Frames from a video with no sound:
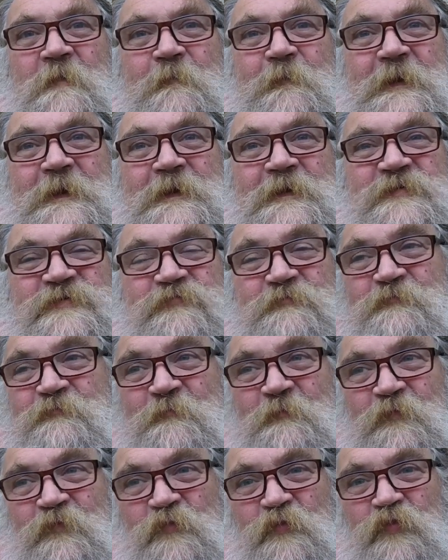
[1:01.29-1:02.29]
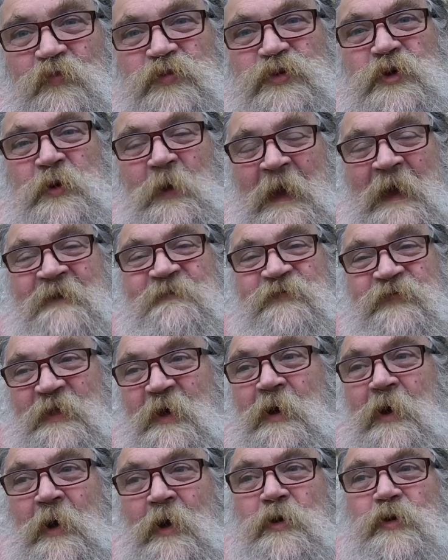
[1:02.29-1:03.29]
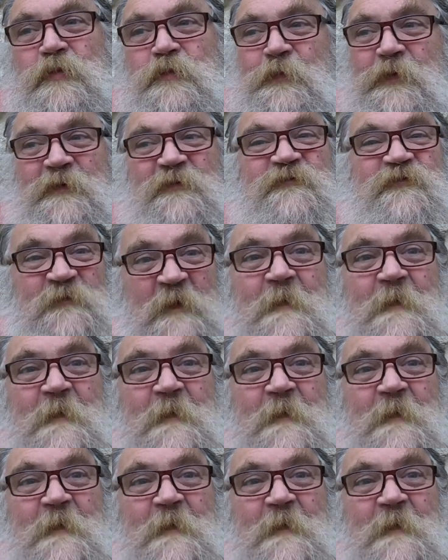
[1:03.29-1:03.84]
because you have the hope of